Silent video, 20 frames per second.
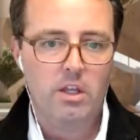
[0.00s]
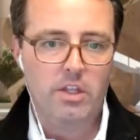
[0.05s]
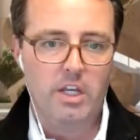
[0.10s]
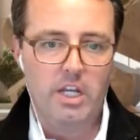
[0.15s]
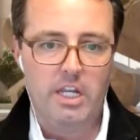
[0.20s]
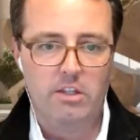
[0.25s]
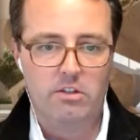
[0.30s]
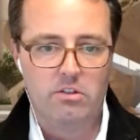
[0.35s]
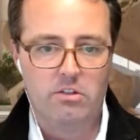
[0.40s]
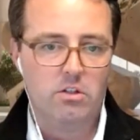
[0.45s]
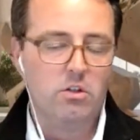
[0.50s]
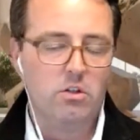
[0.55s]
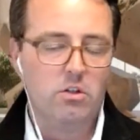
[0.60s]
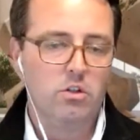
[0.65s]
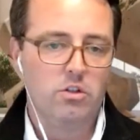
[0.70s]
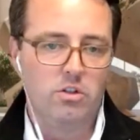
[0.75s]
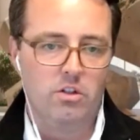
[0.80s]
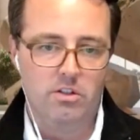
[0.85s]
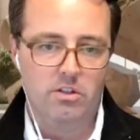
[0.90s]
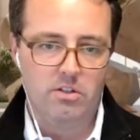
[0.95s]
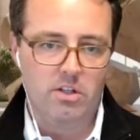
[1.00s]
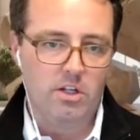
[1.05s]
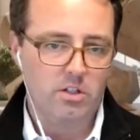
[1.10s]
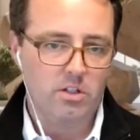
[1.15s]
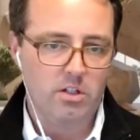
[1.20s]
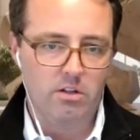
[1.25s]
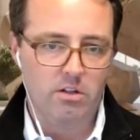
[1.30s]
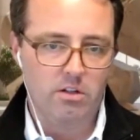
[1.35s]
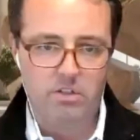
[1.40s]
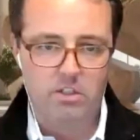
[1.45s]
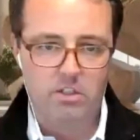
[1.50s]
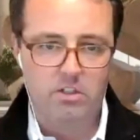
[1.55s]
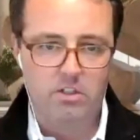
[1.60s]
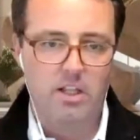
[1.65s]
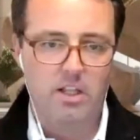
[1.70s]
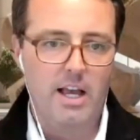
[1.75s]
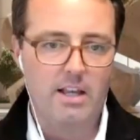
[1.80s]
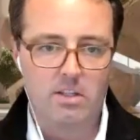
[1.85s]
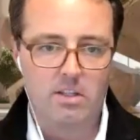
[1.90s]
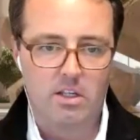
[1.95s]
the institutionalization of digital
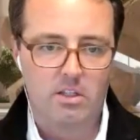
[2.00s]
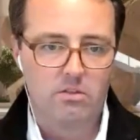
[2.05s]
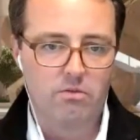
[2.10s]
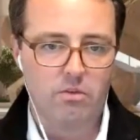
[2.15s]
assets,